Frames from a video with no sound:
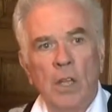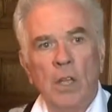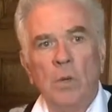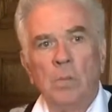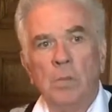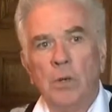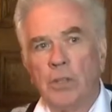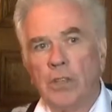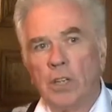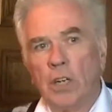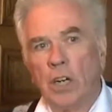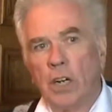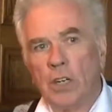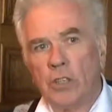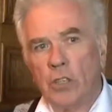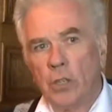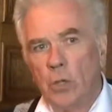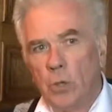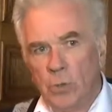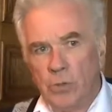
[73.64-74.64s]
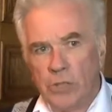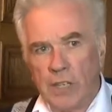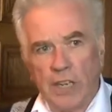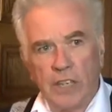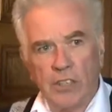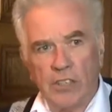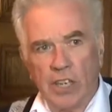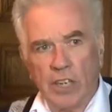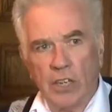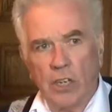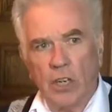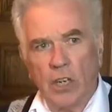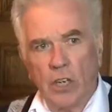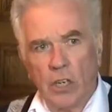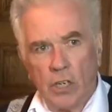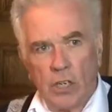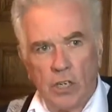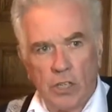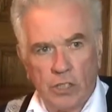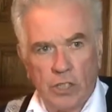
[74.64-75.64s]
But there are two things that are
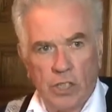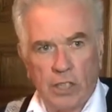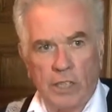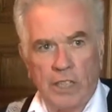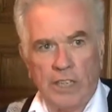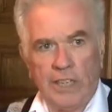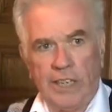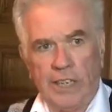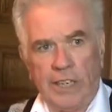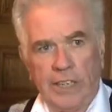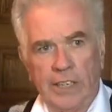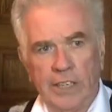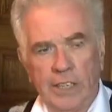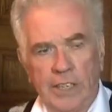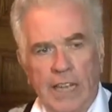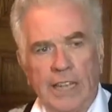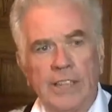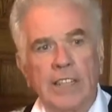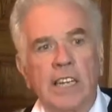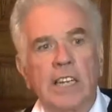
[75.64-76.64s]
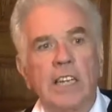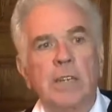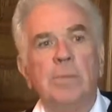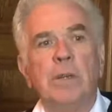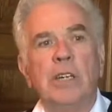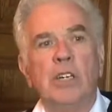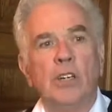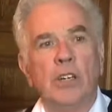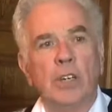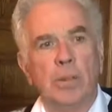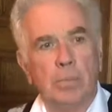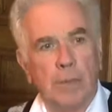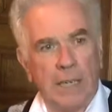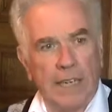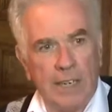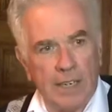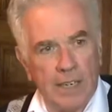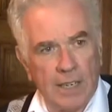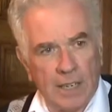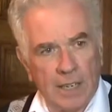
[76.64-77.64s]
urgently needed and that can be done
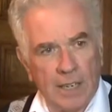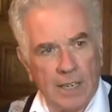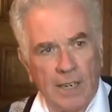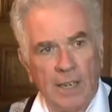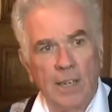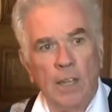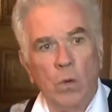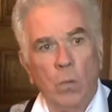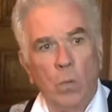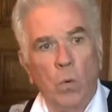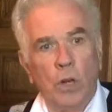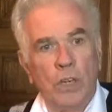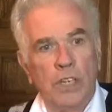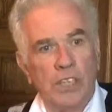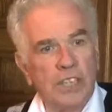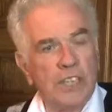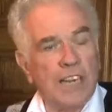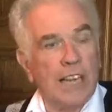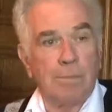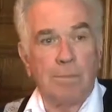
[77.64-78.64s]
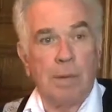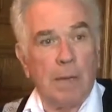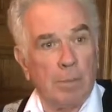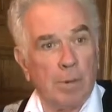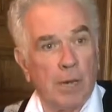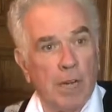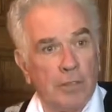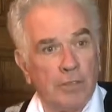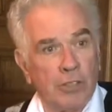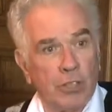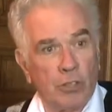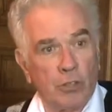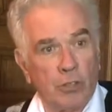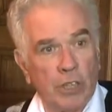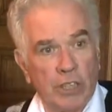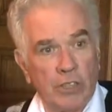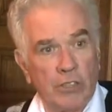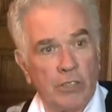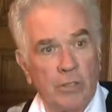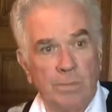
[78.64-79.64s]
immediately. One is to get people off the
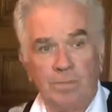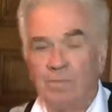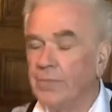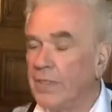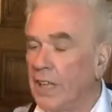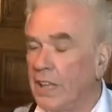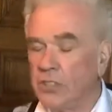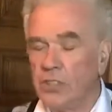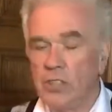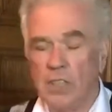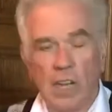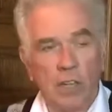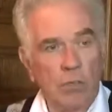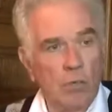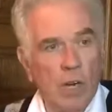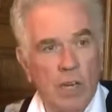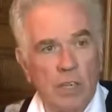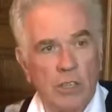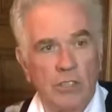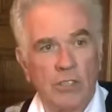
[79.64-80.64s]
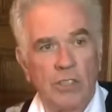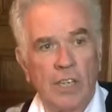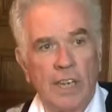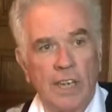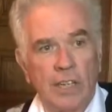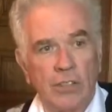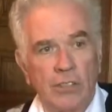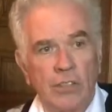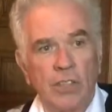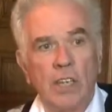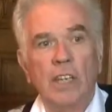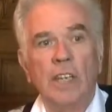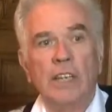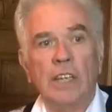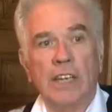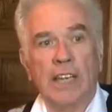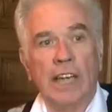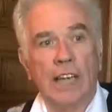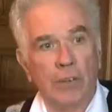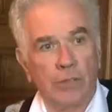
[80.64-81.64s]
streets. That's not rocket science.
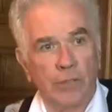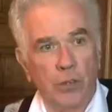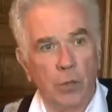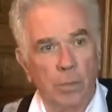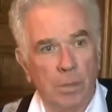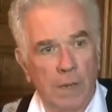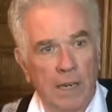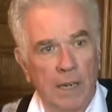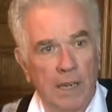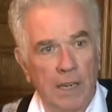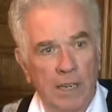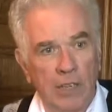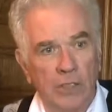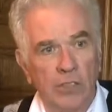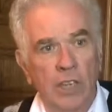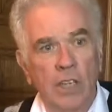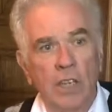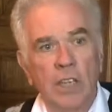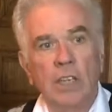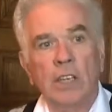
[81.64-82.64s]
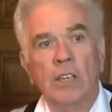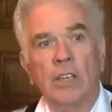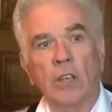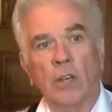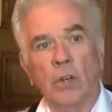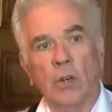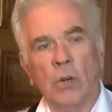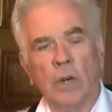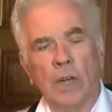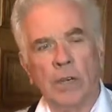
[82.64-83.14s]
You get a few buildings, you